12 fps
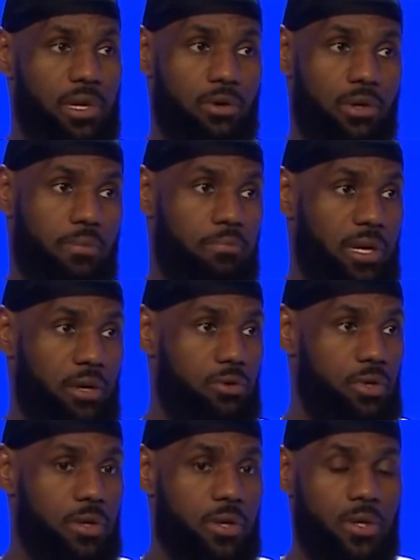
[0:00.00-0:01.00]
build and
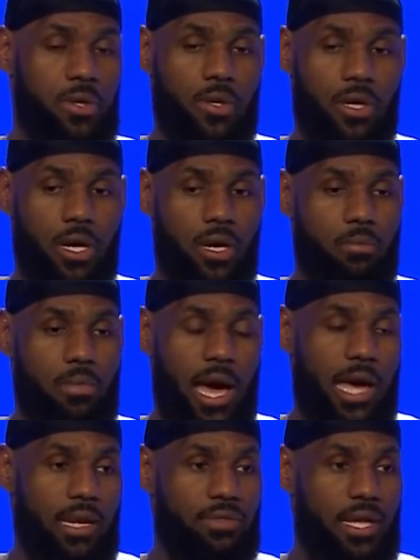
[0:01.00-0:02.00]
build.
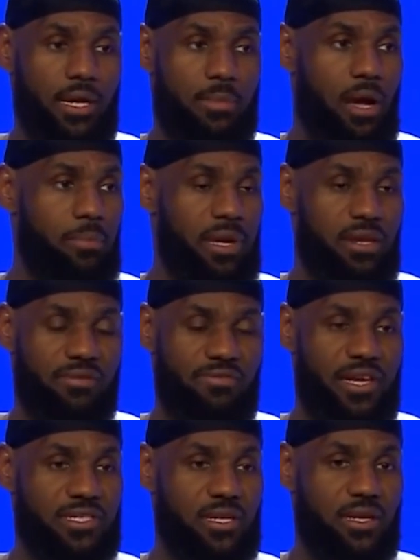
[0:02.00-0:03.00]
I didn't think about being the
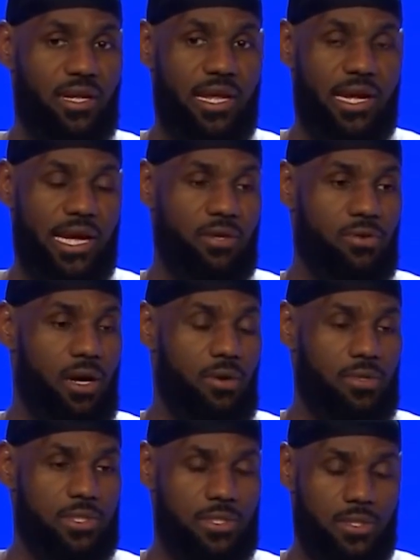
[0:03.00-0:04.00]
face of the league. I knew I
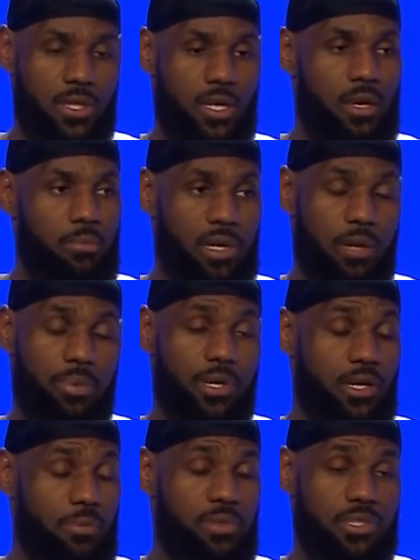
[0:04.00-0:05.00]
was being
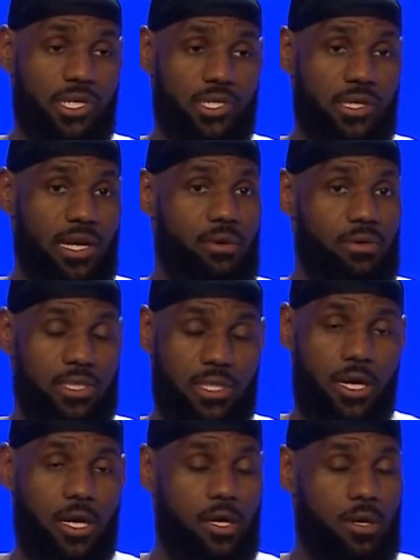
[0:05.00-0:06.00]
put in a position that was